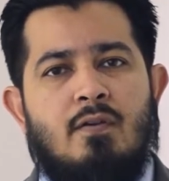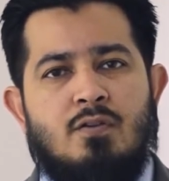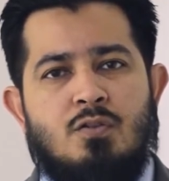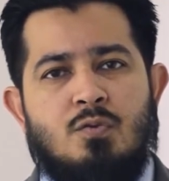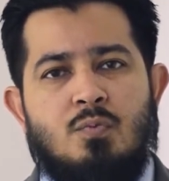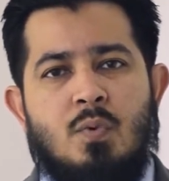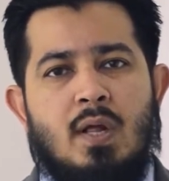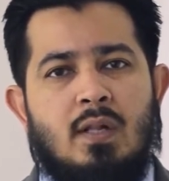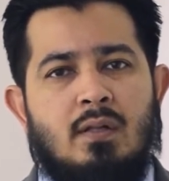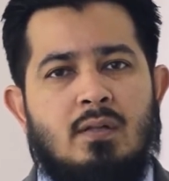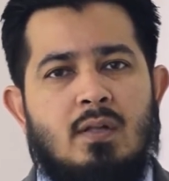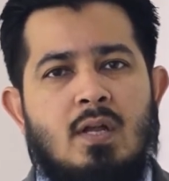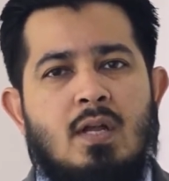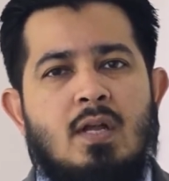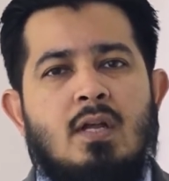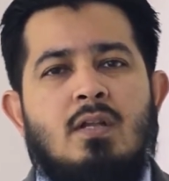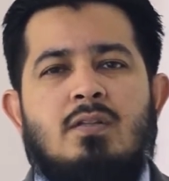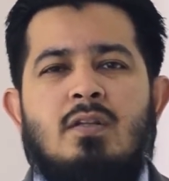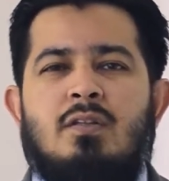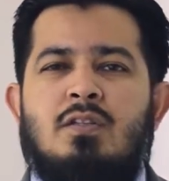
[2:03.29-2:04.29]
as well.
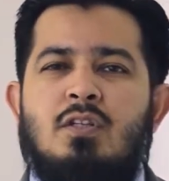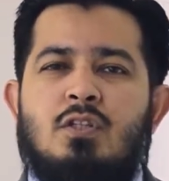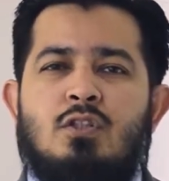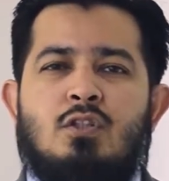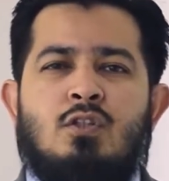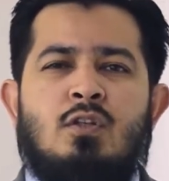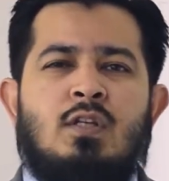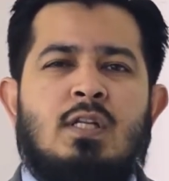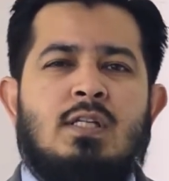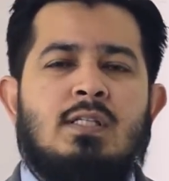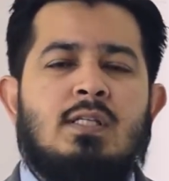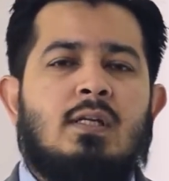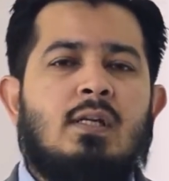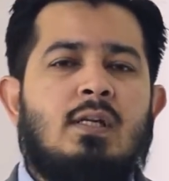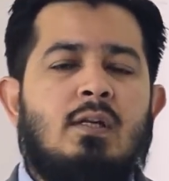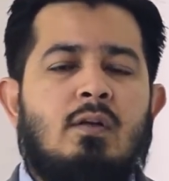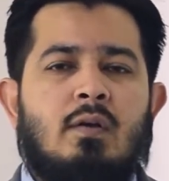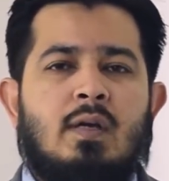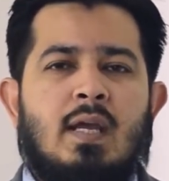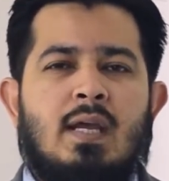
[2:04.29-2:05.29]
So just
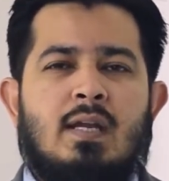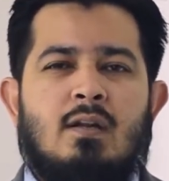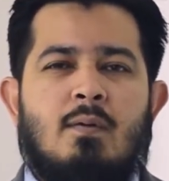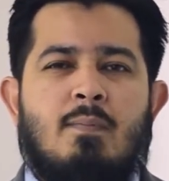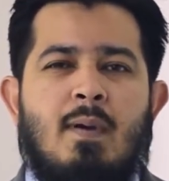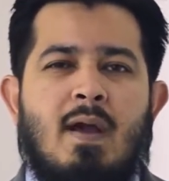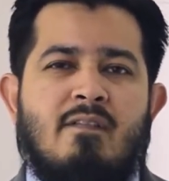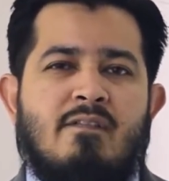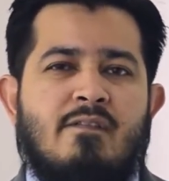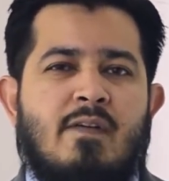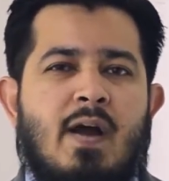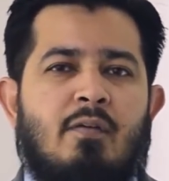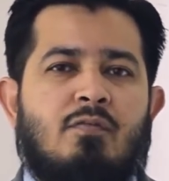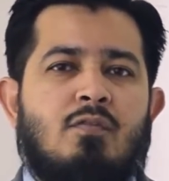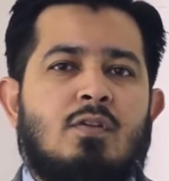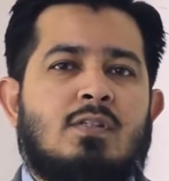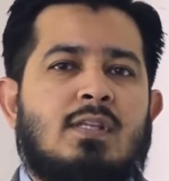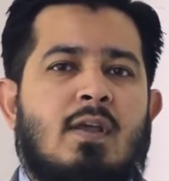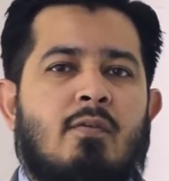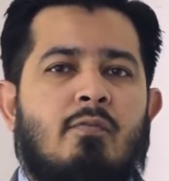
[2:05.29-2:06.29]
strategically located about 5
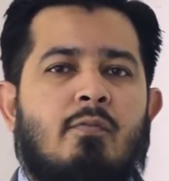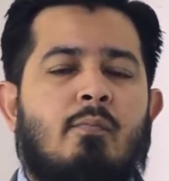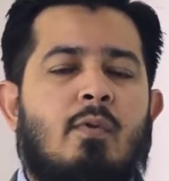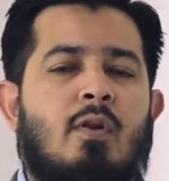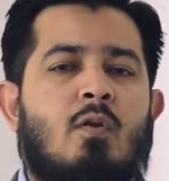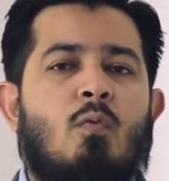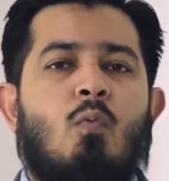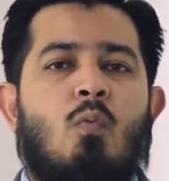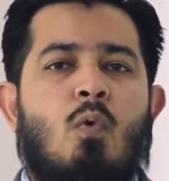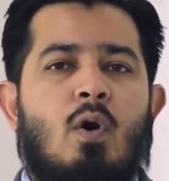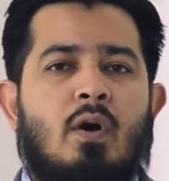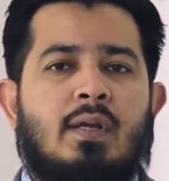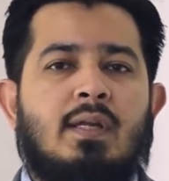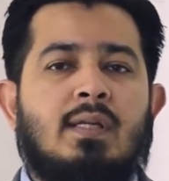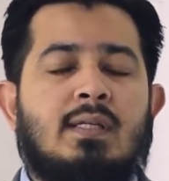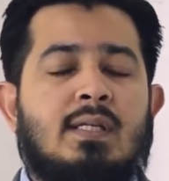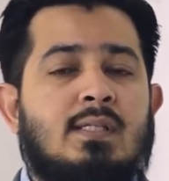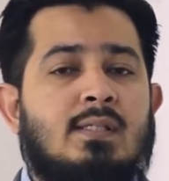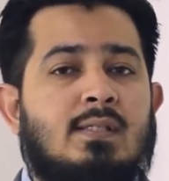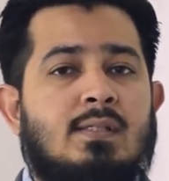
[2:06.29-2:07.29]
to 7 minute walking
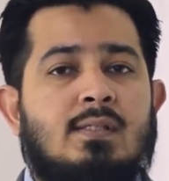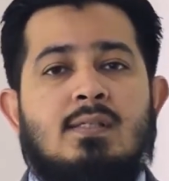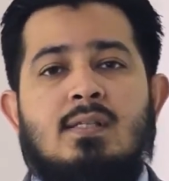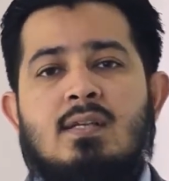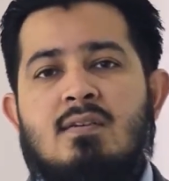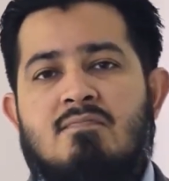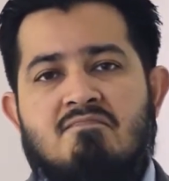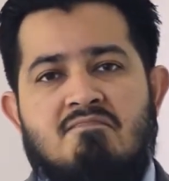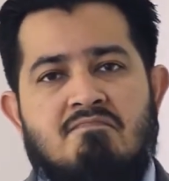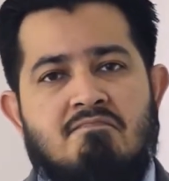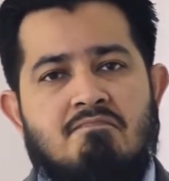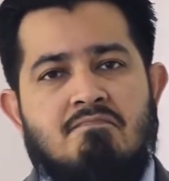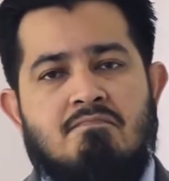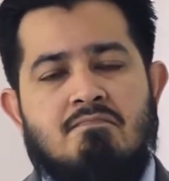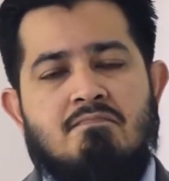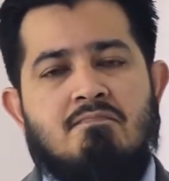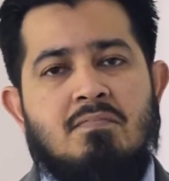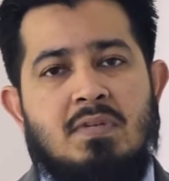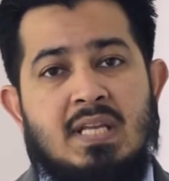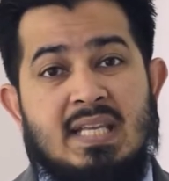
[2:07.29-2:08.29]
distance
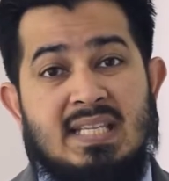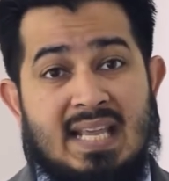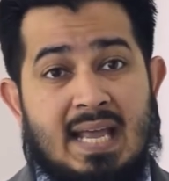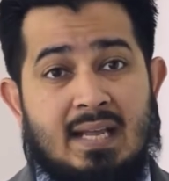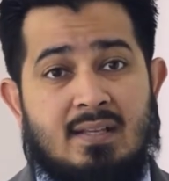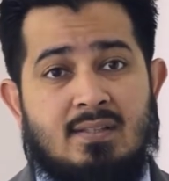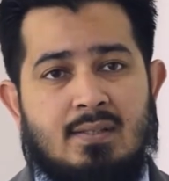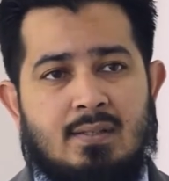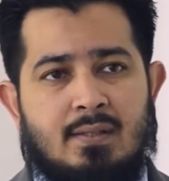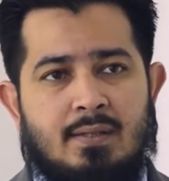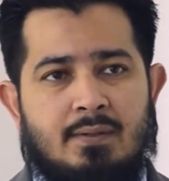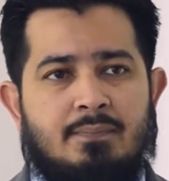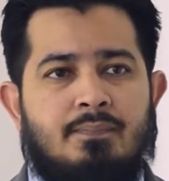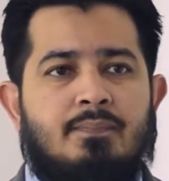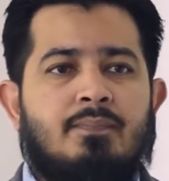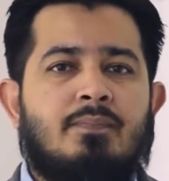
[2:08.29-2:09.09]
is excellent.